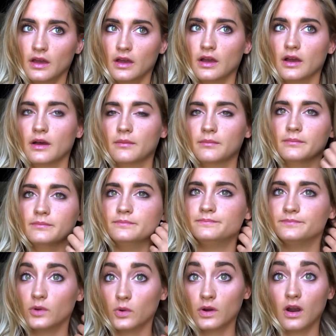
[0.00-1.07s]

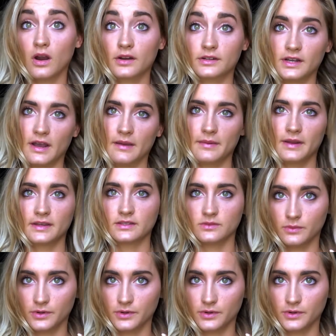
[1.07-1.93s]
or are diabetics